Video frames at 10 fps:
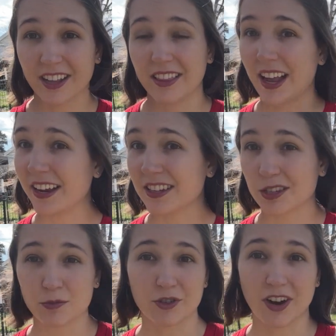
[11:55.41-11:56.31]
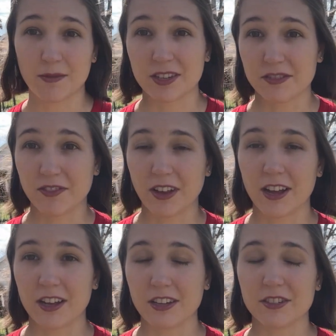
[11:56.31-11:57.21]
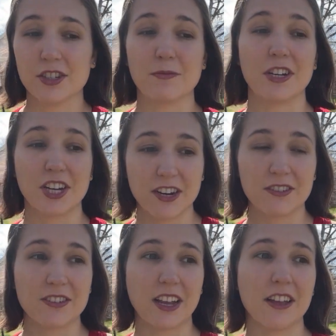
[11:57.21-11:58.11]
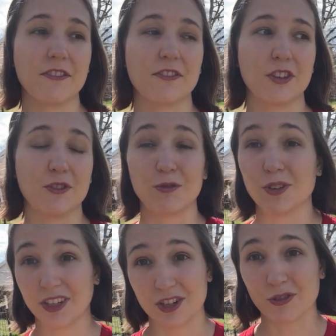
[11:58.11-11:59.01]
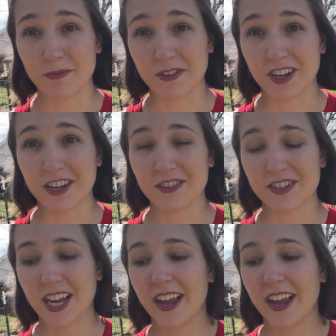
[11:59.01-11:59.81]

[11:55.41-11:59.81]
Like and subscribe to my channel if you really enjoy my videos,